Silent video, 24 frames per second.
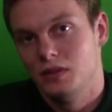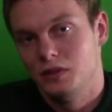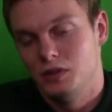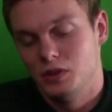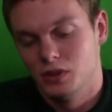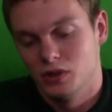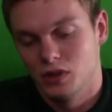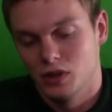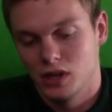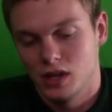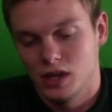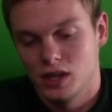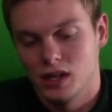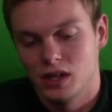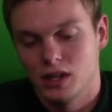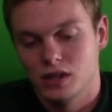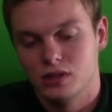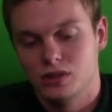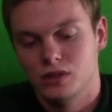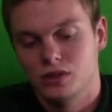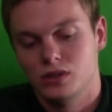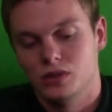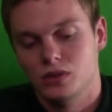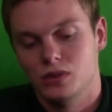If you're looking
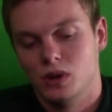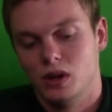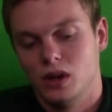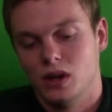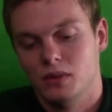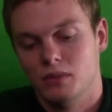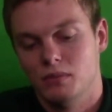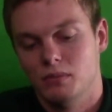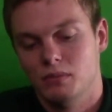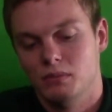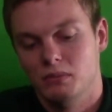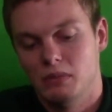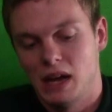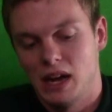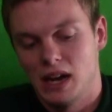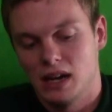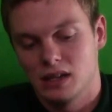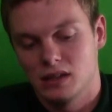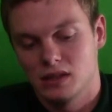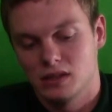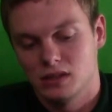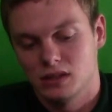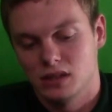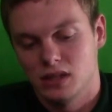into
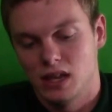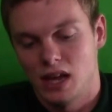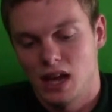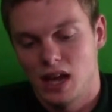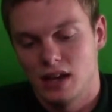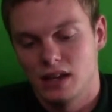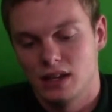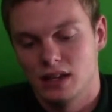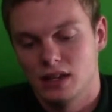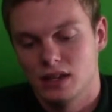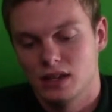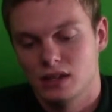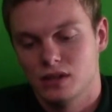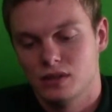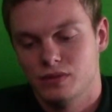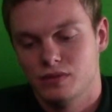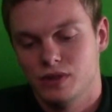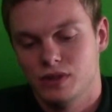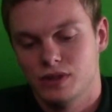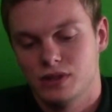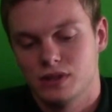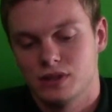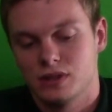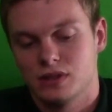actually adding in your
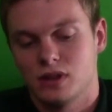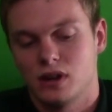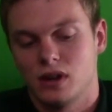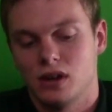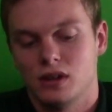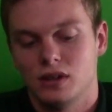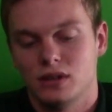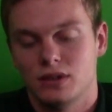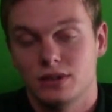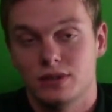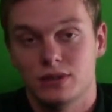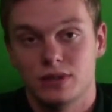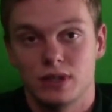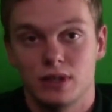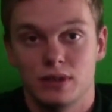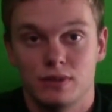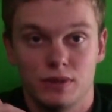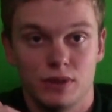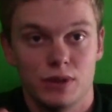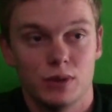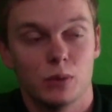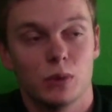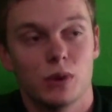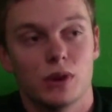Physx cards and see
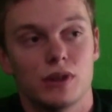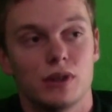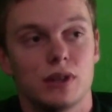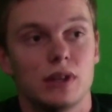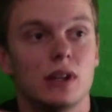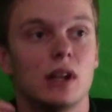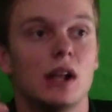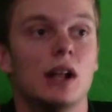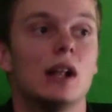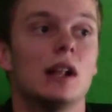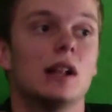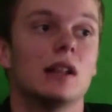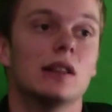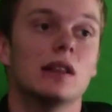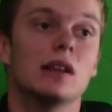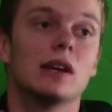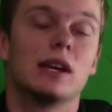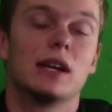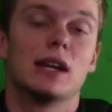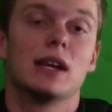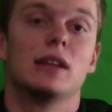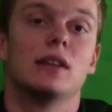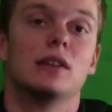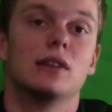if you're worth it,
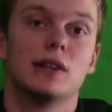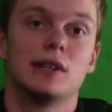look